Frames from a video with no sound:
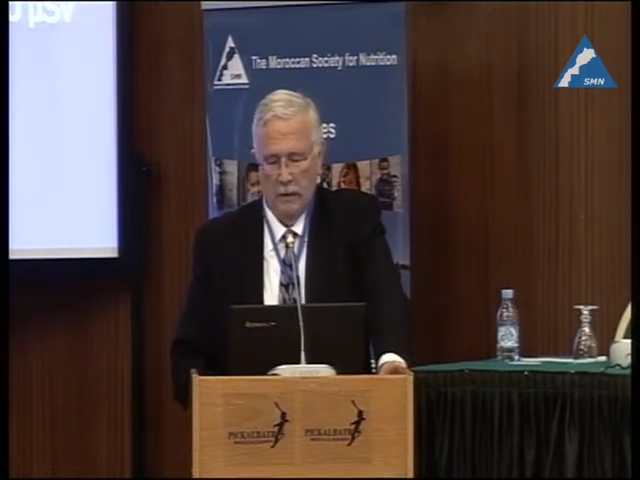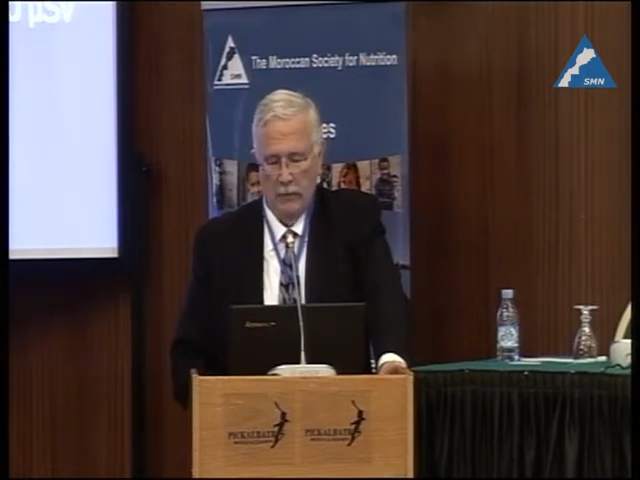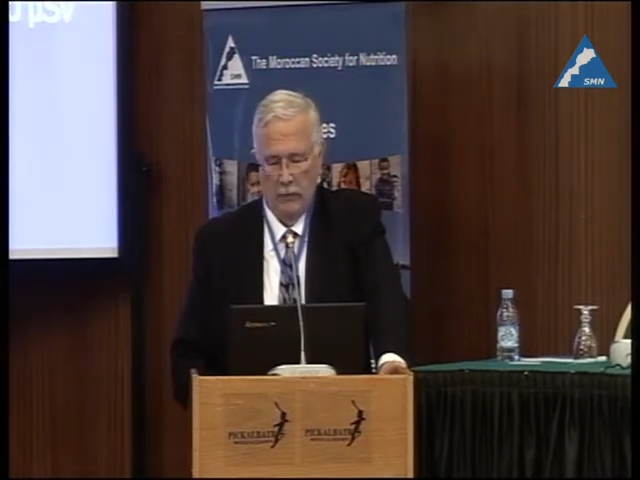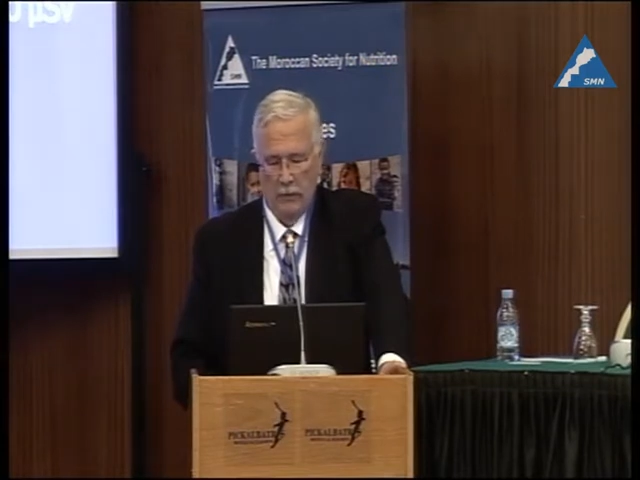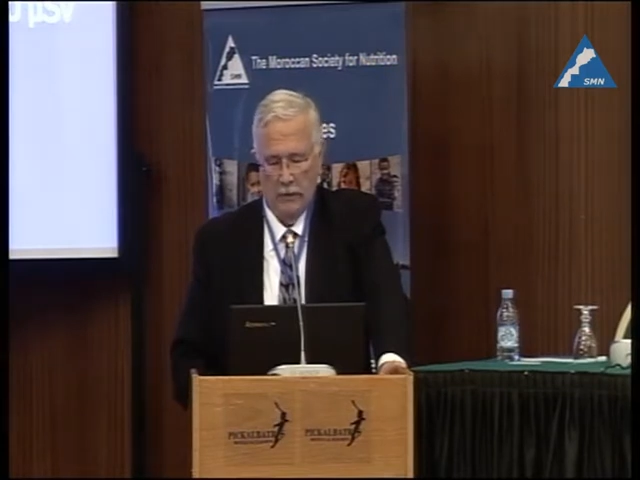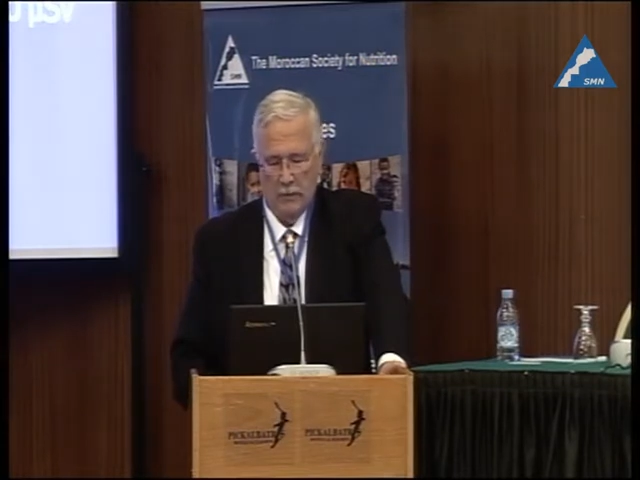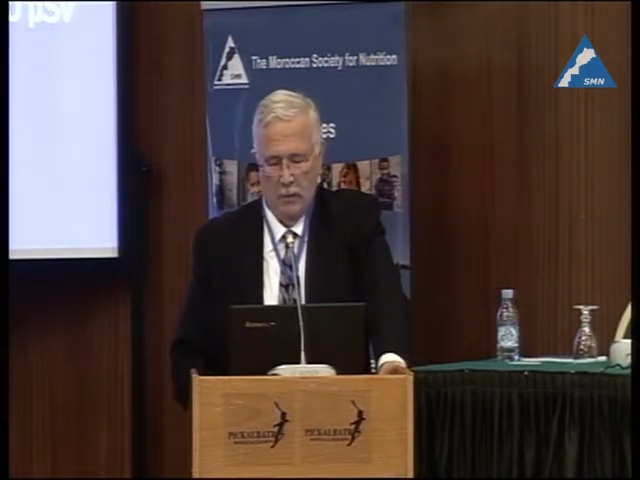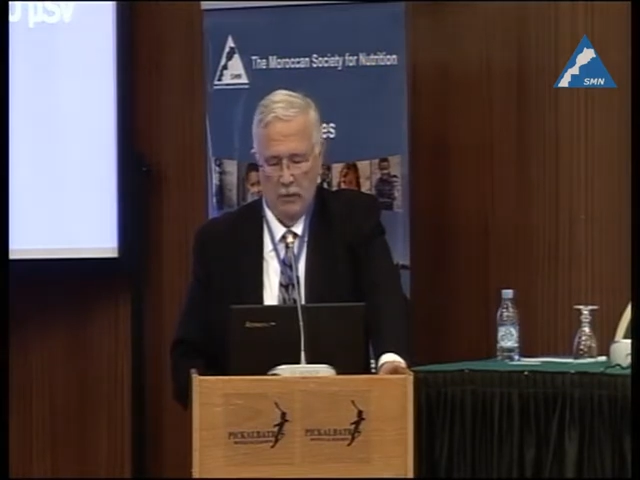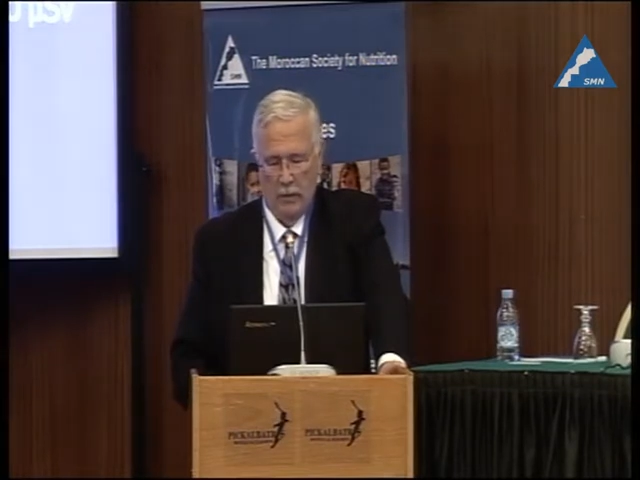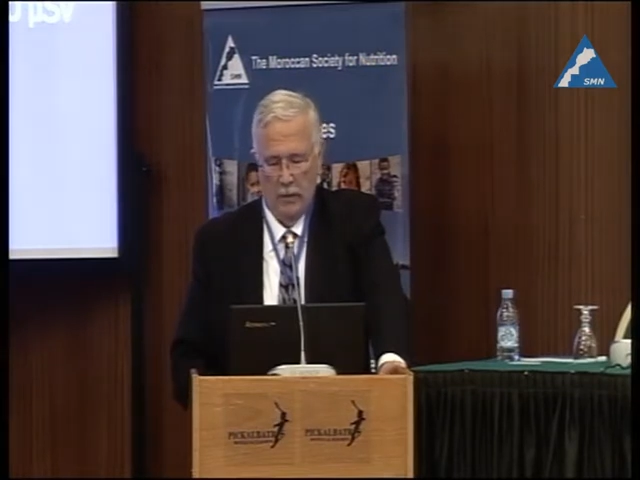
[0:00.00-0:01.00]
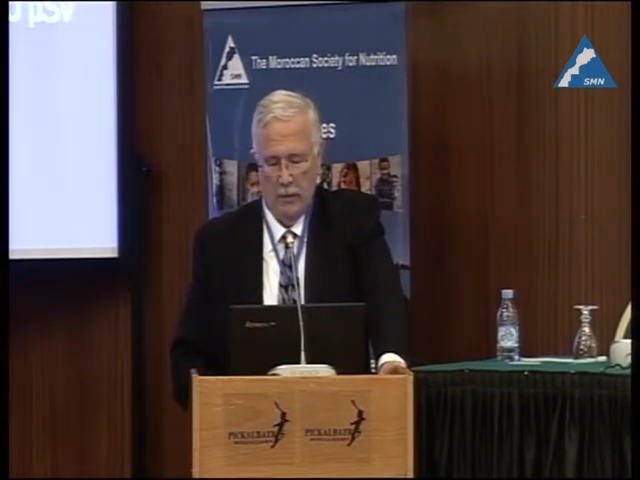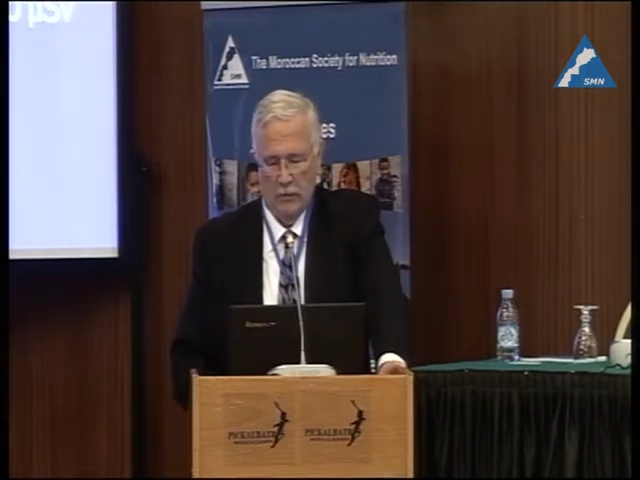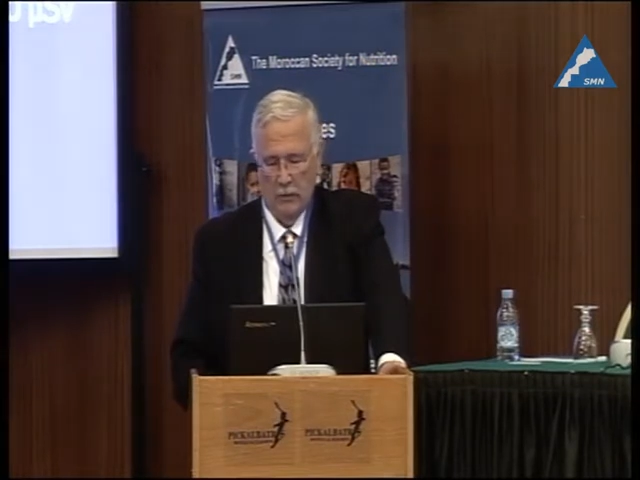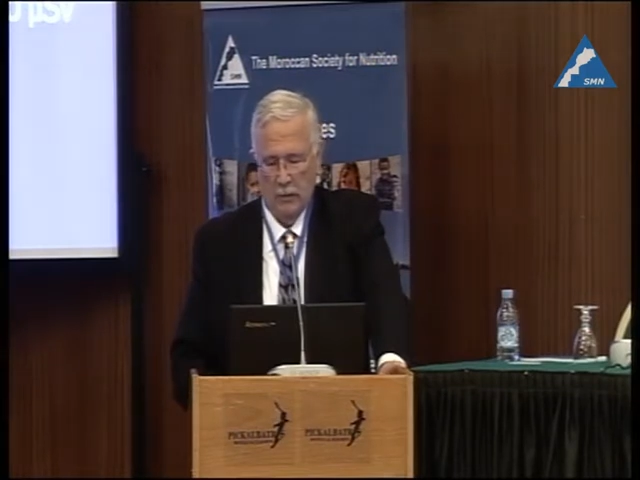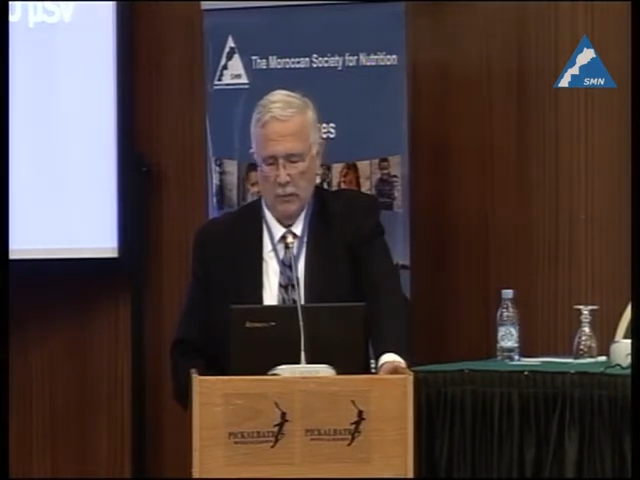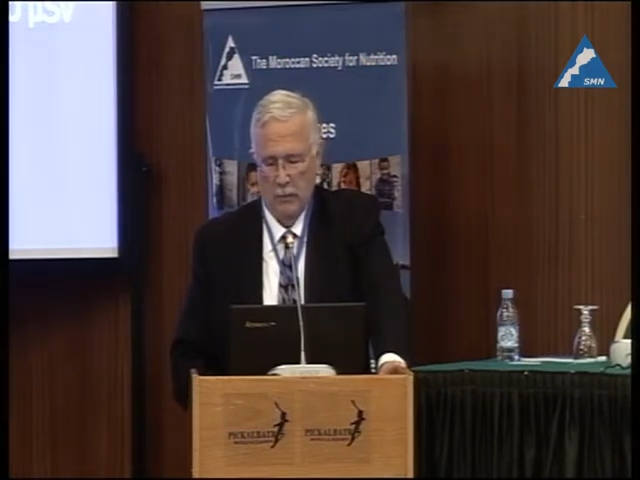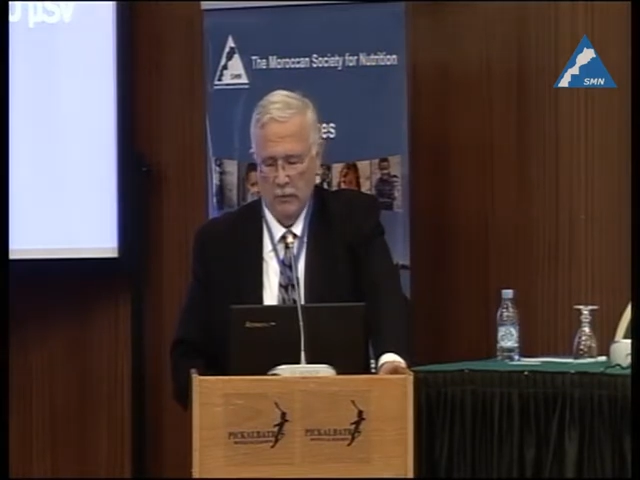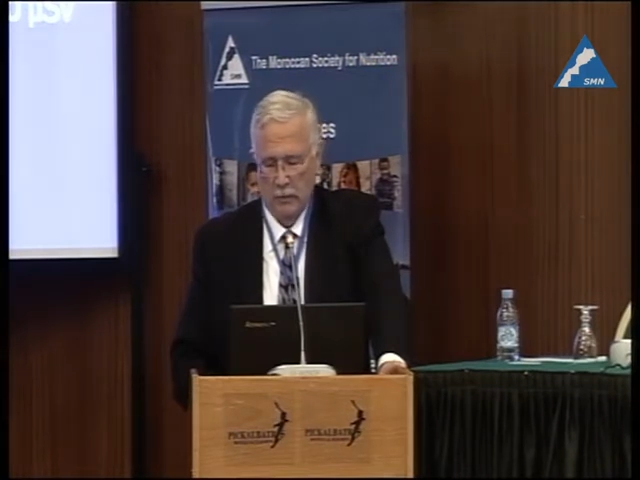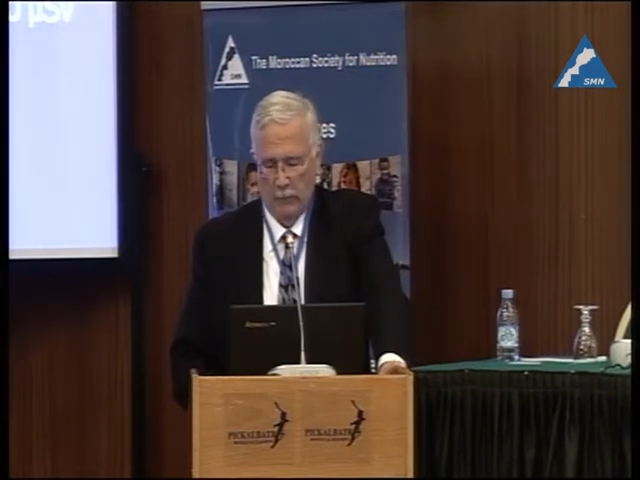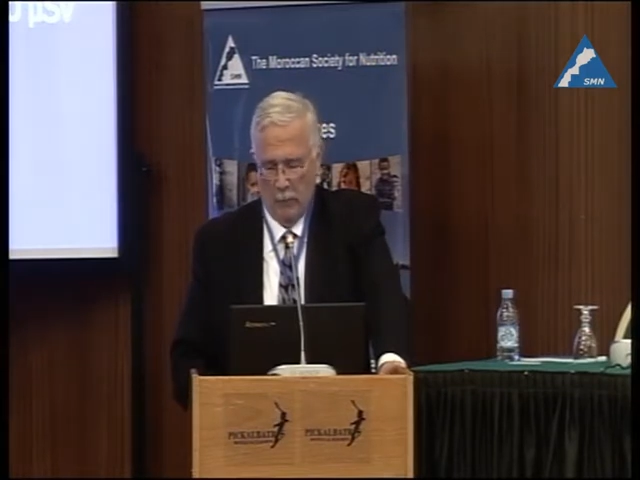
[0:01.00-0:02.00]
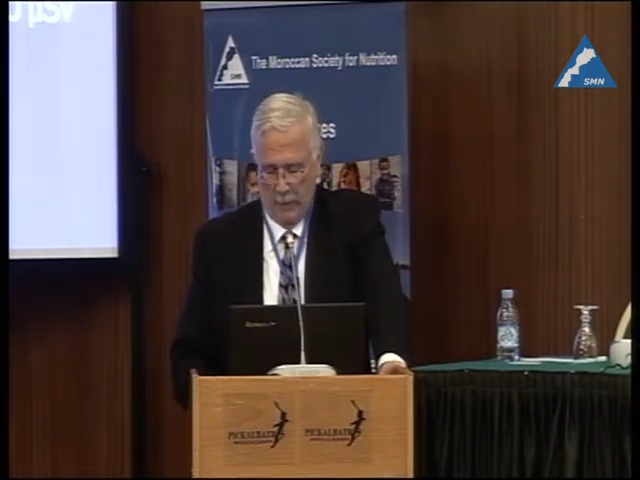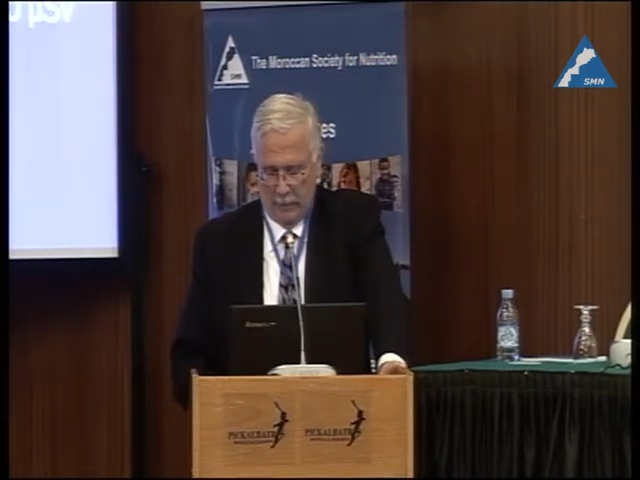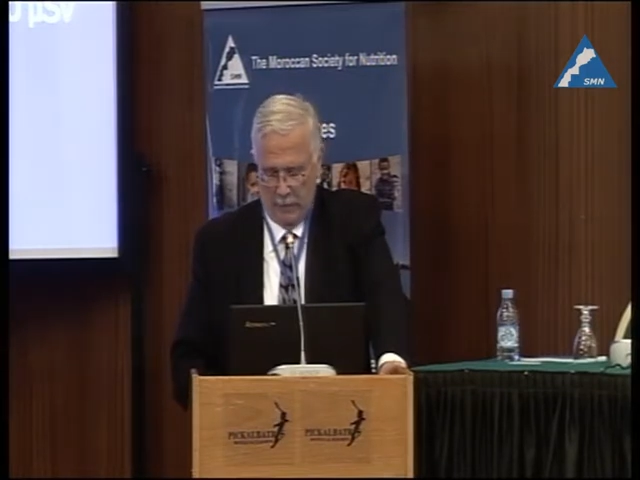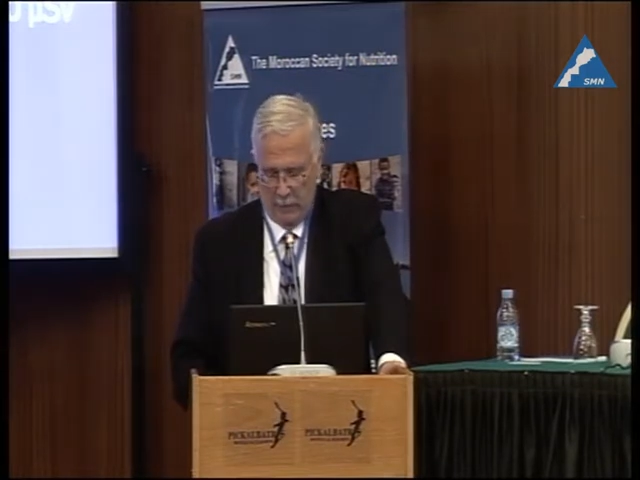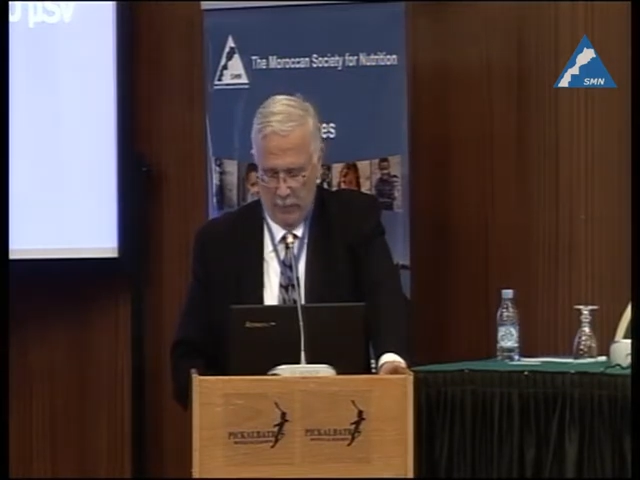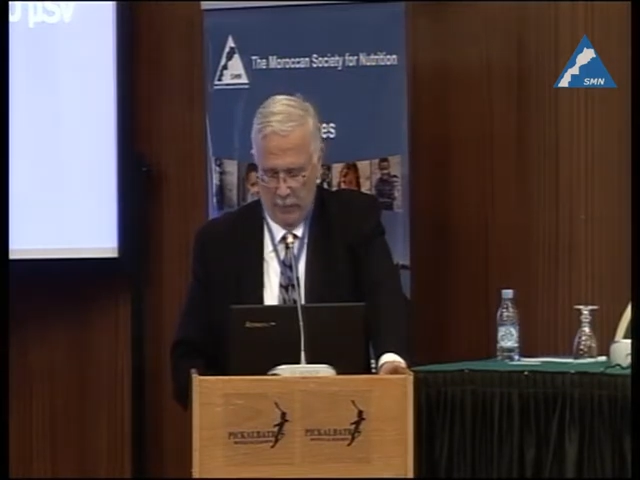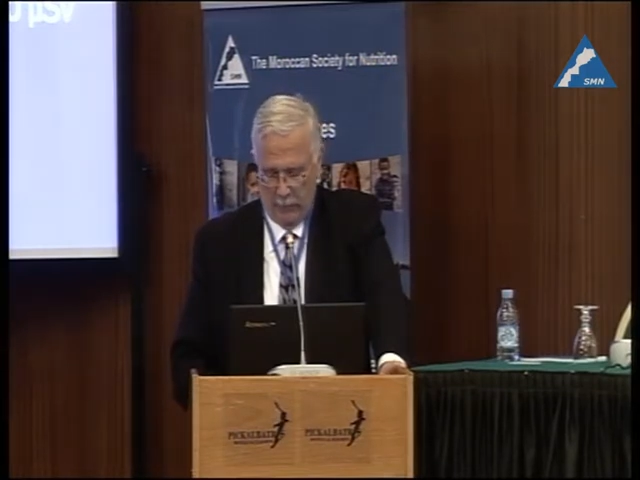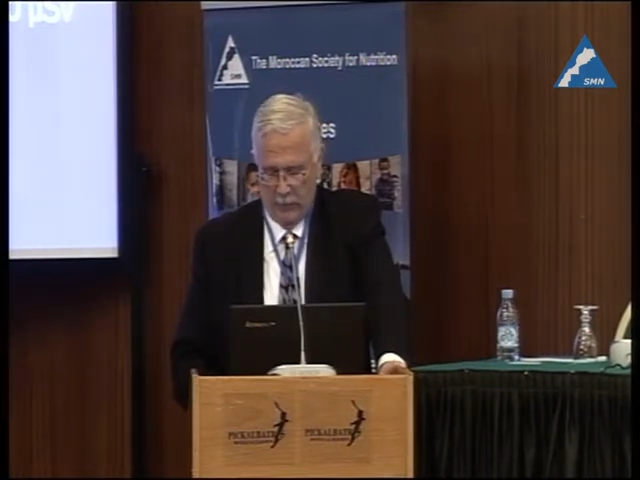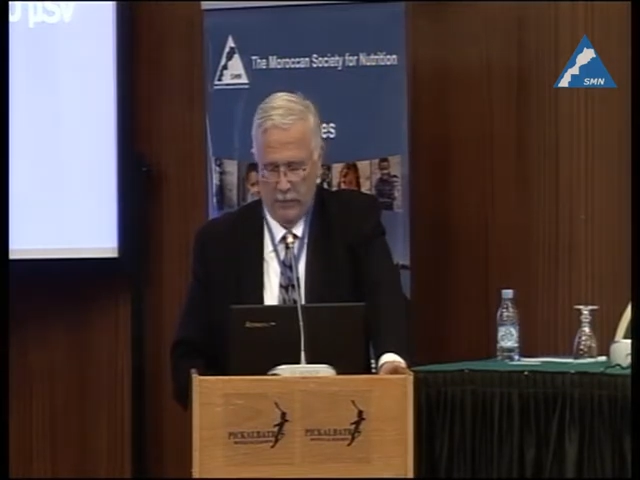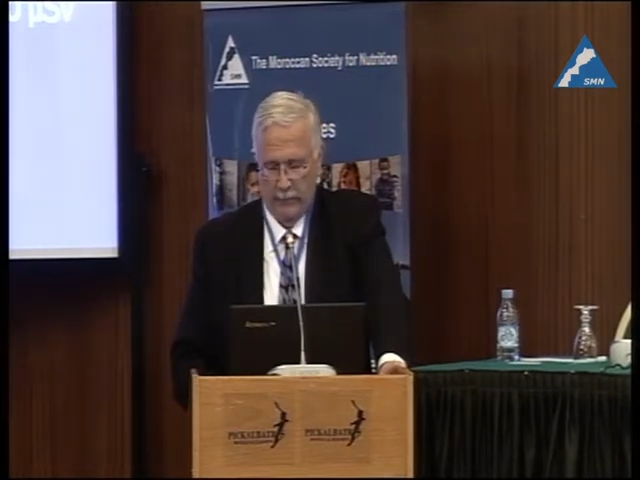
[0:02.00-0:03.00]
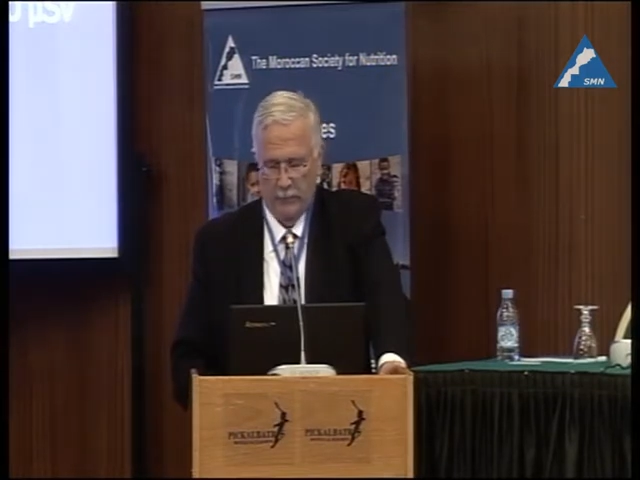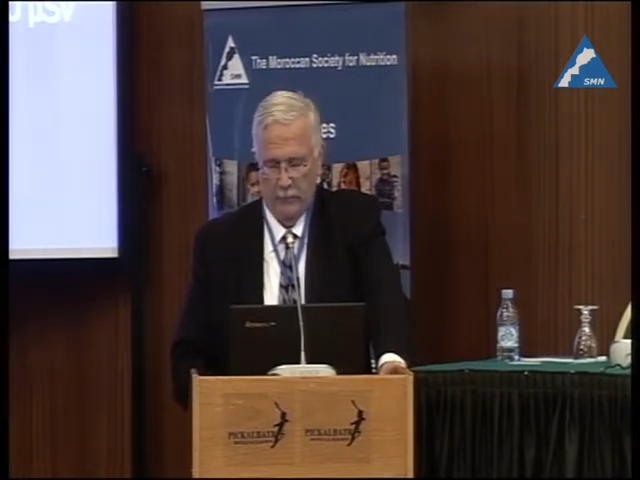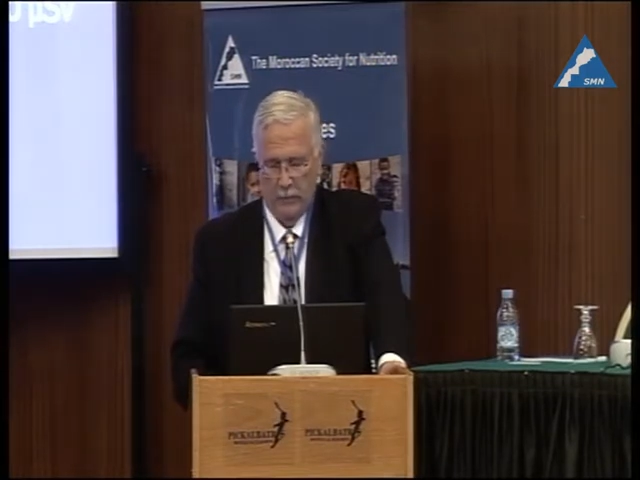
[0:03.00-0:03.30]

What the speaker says: There is a small radiation exposure of about 10 microsieverts for